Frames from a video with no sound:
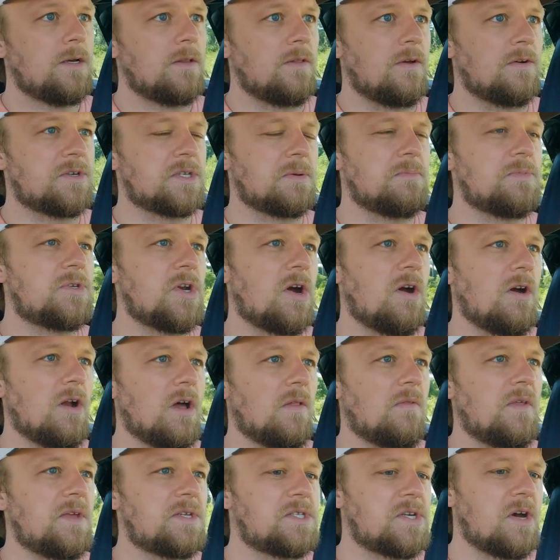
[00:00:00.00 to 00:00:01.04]
There's some dirt
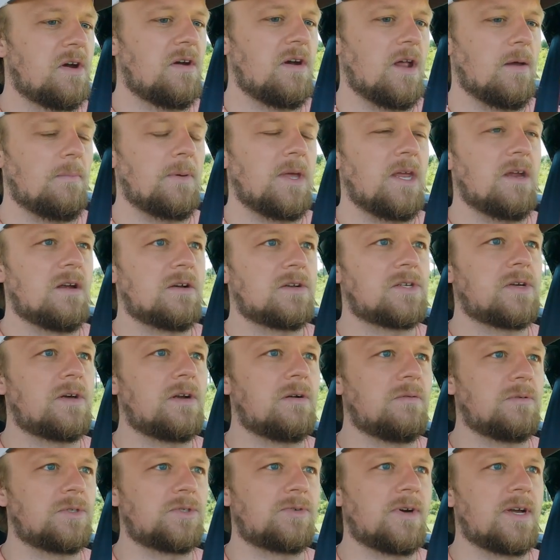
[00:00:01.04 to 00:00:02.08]
on this turn up here, so I
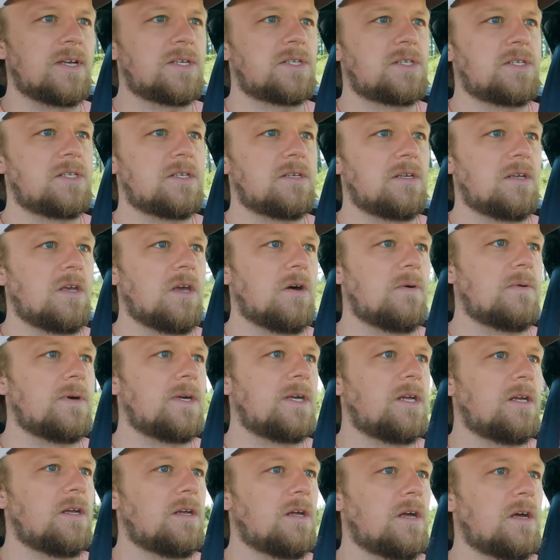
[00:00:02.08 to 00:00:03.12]
don't trust
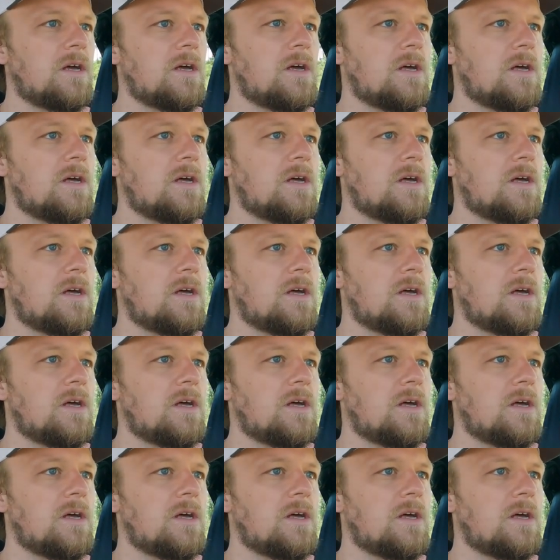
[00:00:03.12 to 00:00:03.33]
going